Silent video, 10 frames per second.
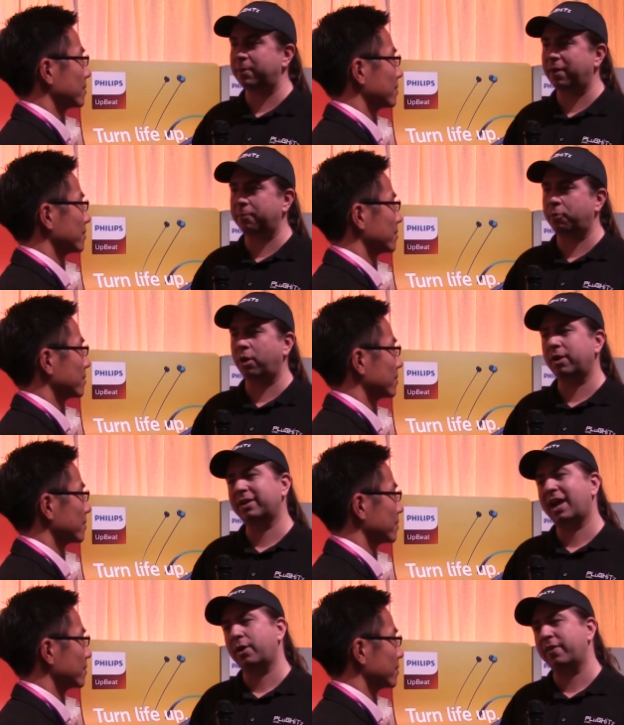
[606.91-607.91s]
Speaker 1: about the
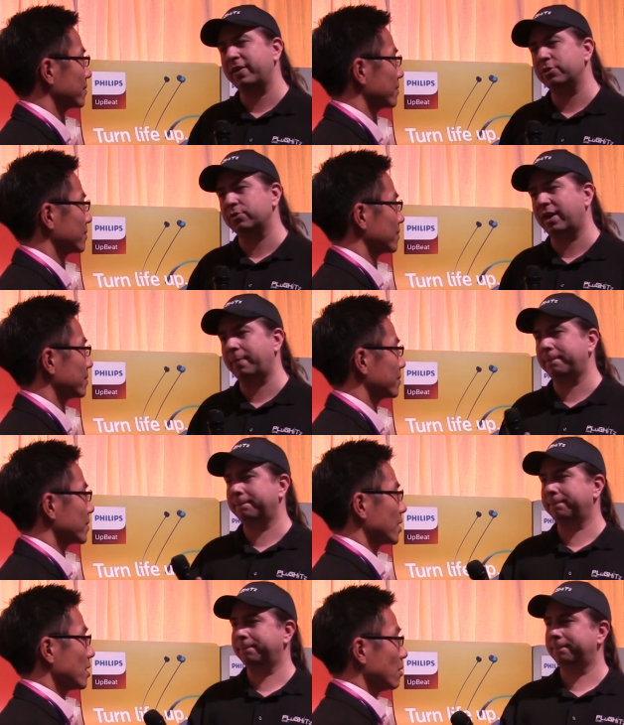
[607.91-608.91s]
product, how can they do that?
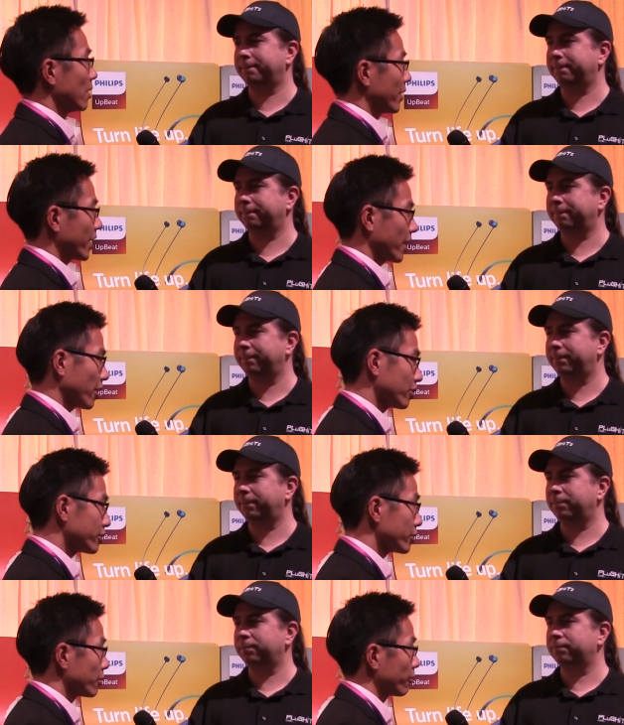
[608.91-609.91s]
Speaker 2: Well, they can go
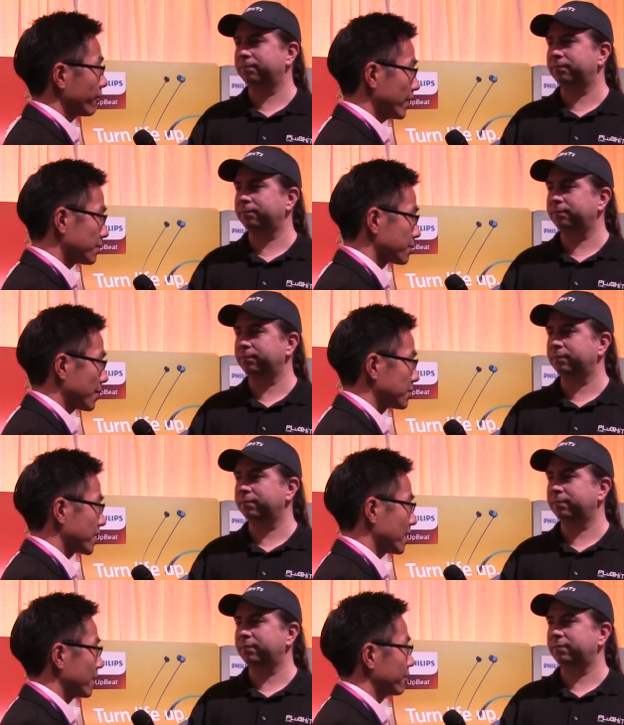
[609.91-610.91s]
to the Philips
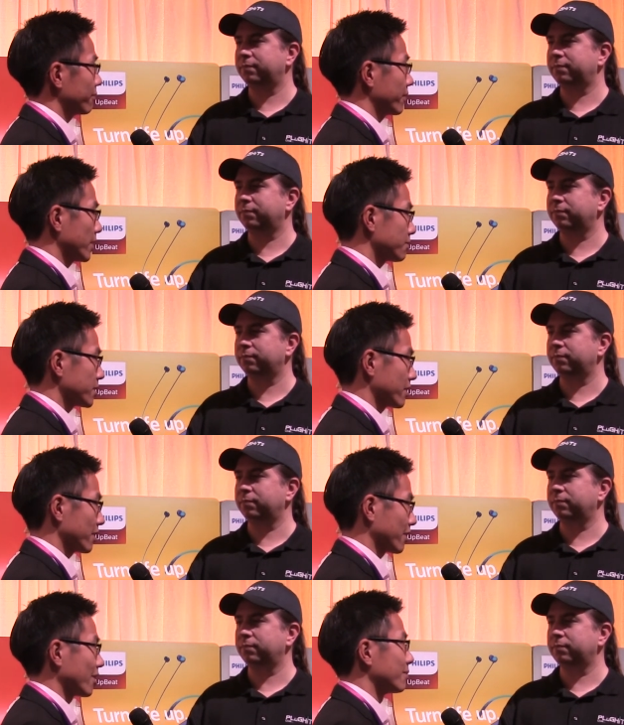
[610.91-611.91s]
website, philips
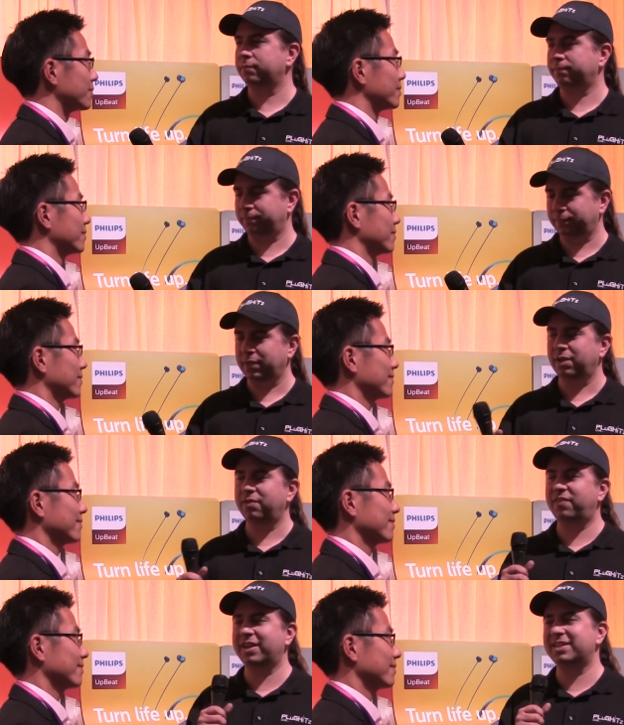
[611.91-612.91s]
dot com.
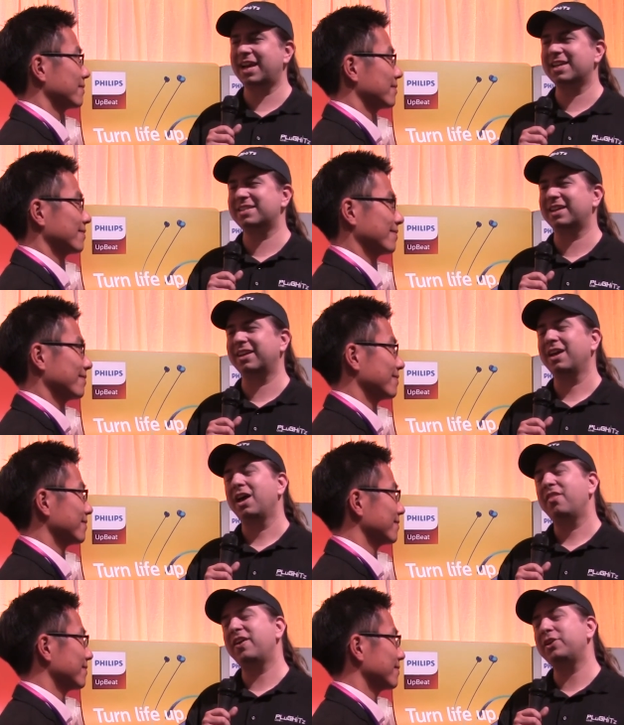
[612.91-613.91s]
Speaker 1: Fantastic.
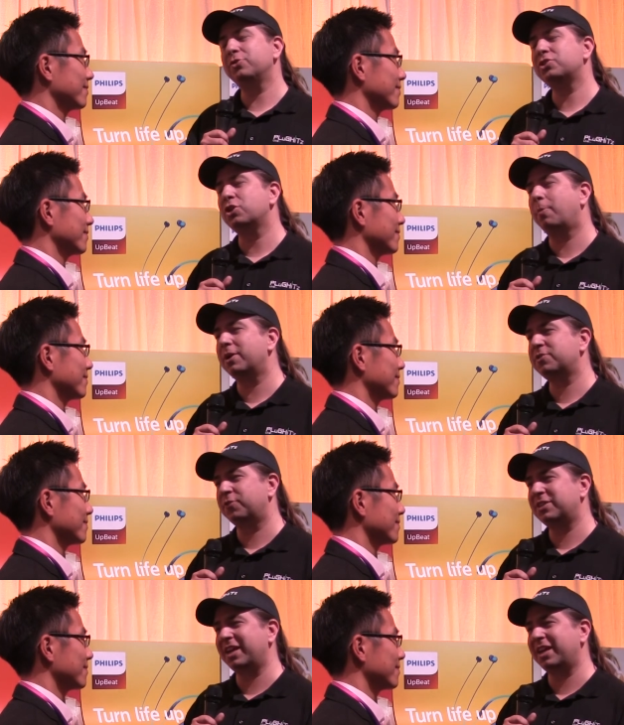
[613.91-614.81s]
Thank you so much for